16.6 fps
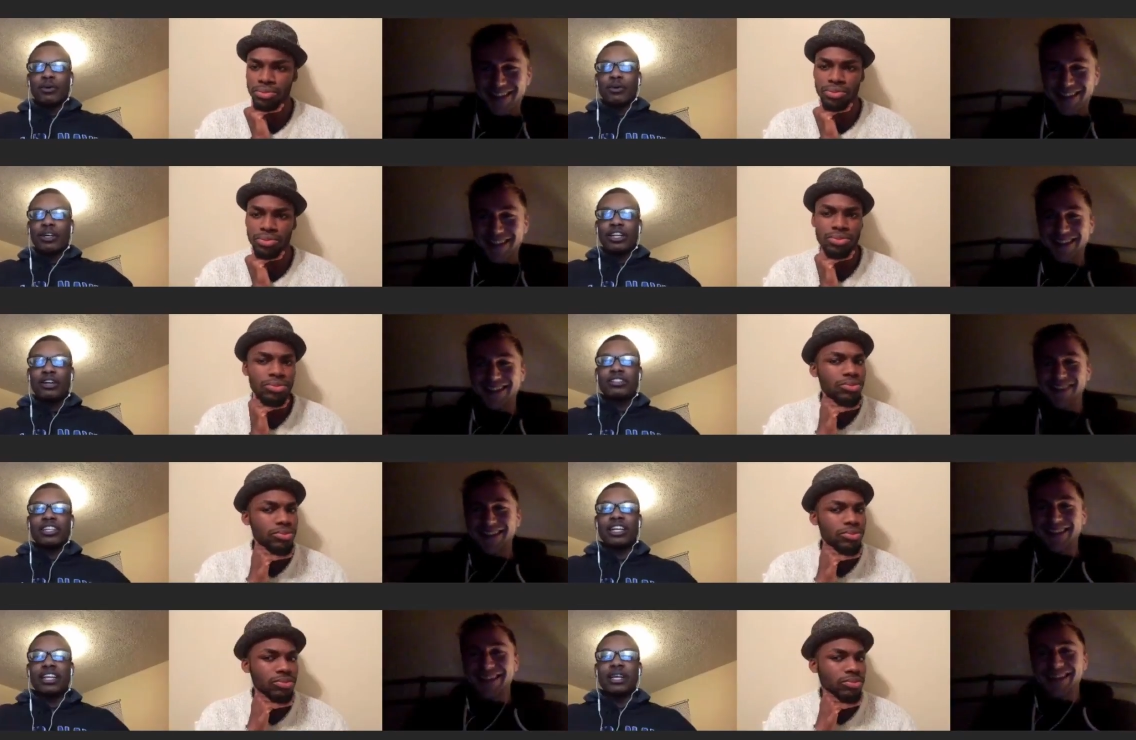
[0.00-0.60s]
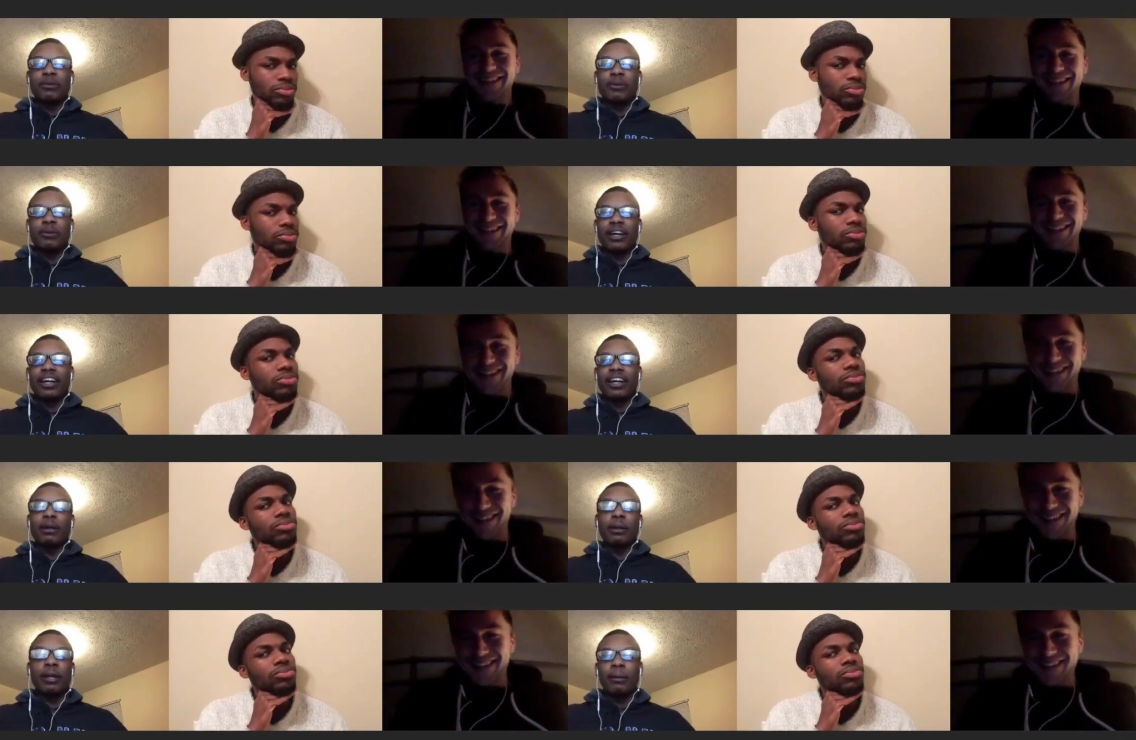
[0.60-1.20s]
Speaker 1: everyone knows anyway.
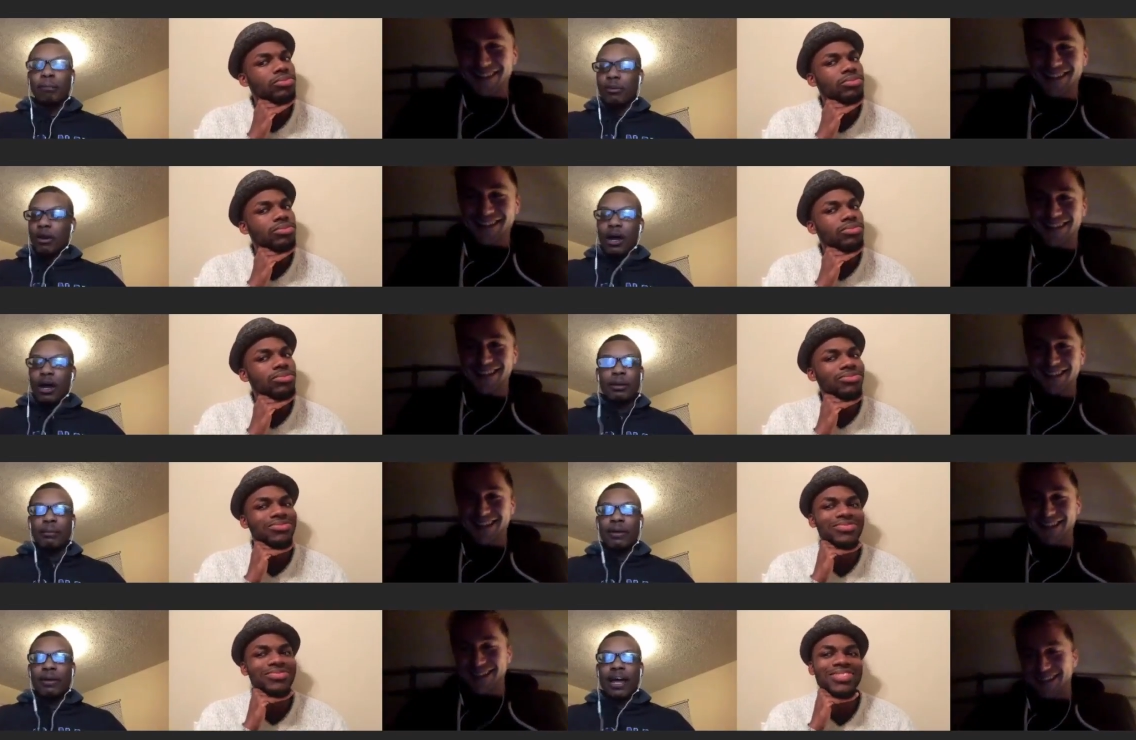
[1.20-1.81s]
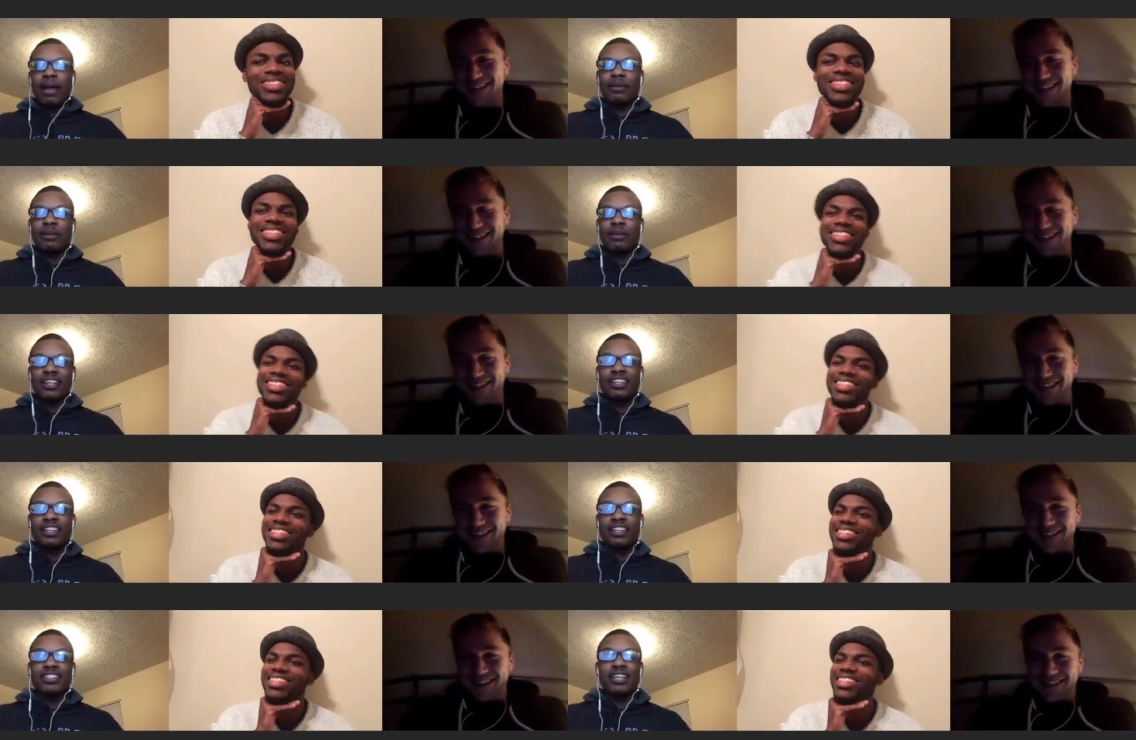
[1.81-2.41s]
He brought me back
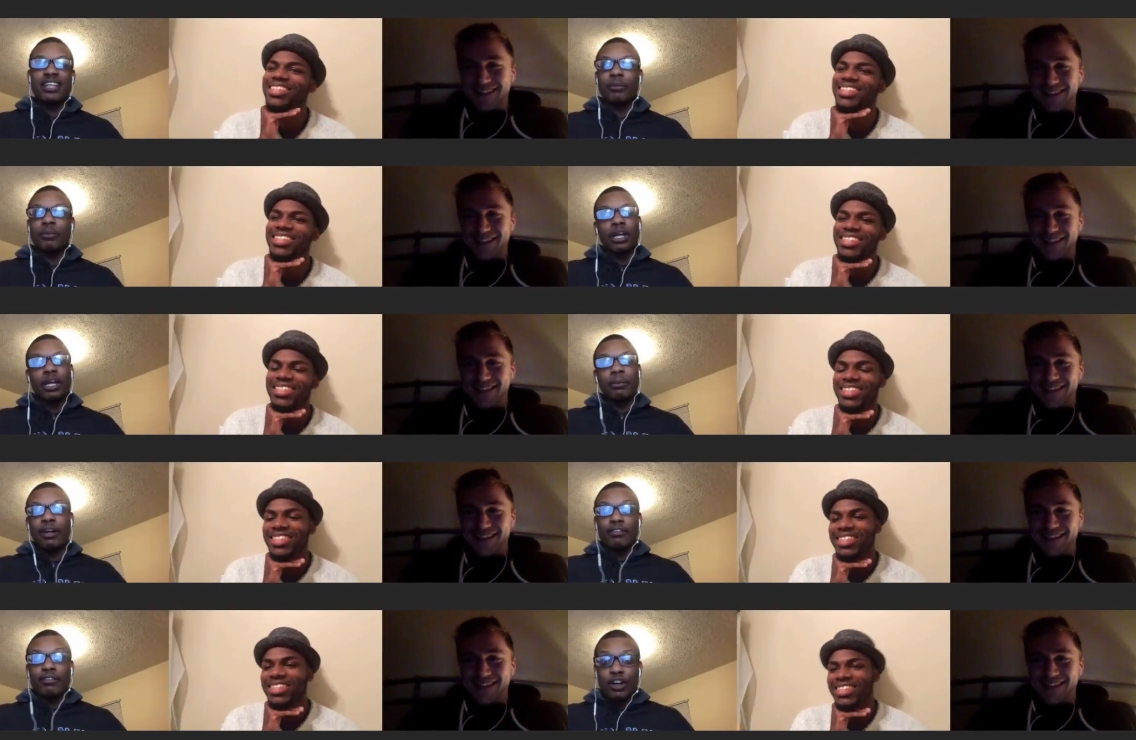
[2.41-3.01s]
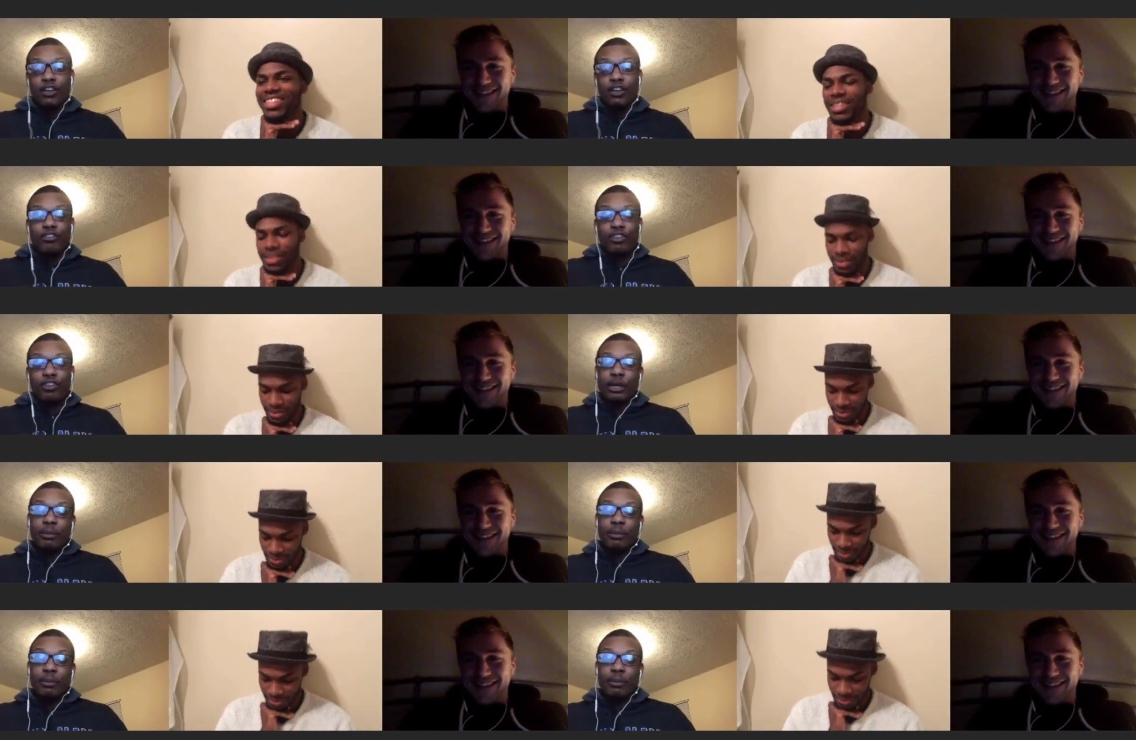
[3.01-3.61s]
because I'm gonna be a vote for
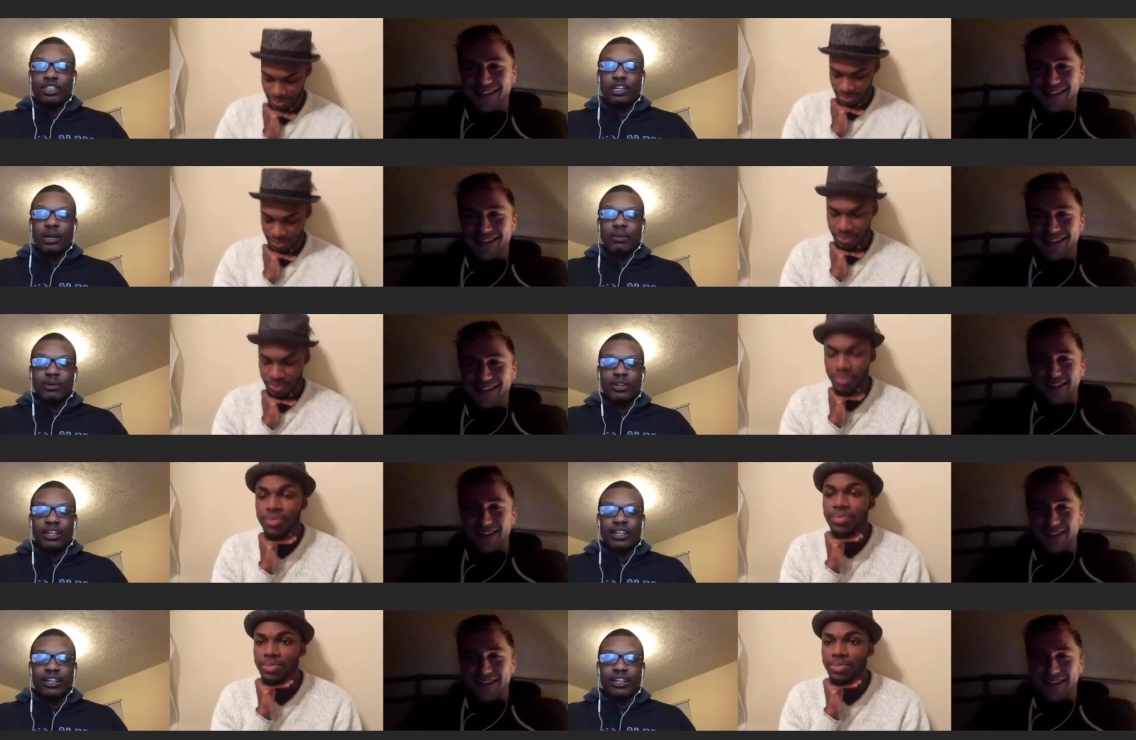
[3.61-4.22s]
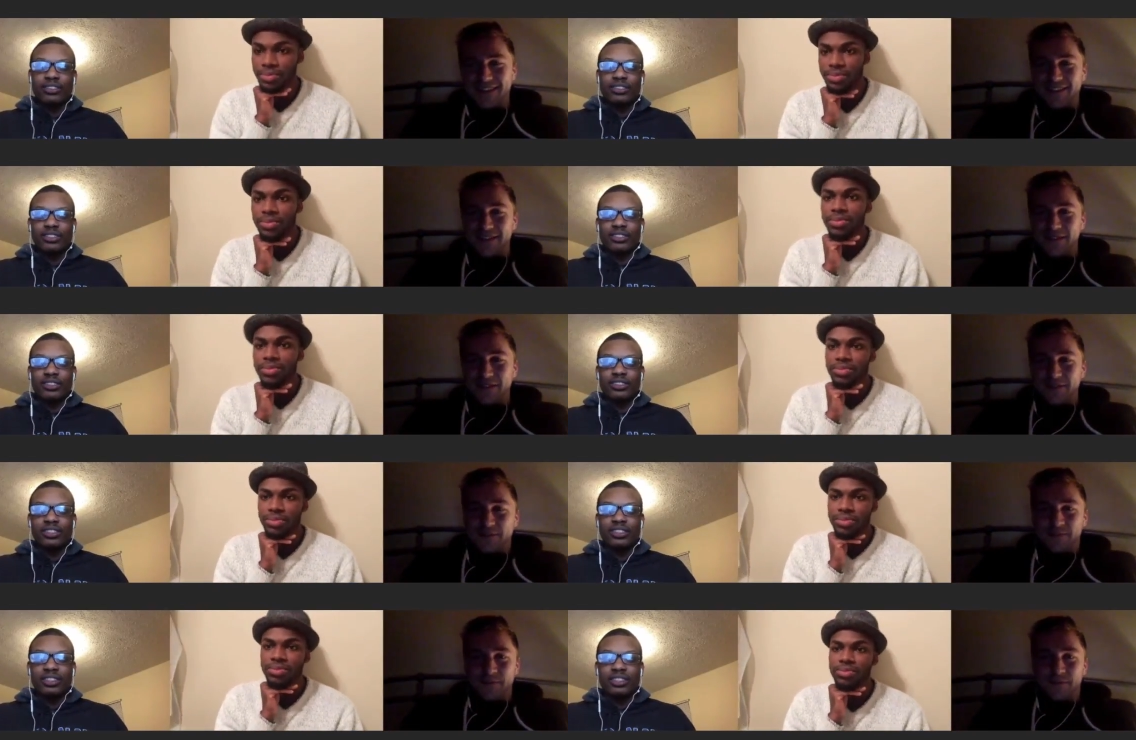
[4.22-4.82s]
him in the tribal council.
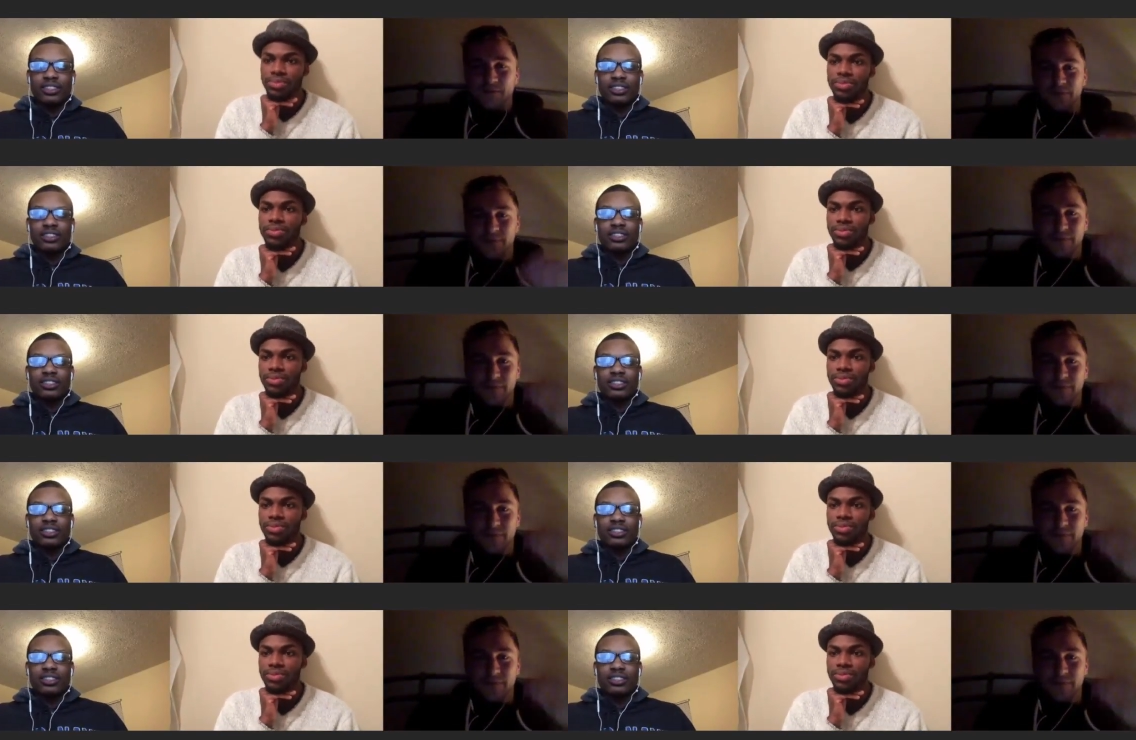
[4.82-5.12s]
Mm-hmm.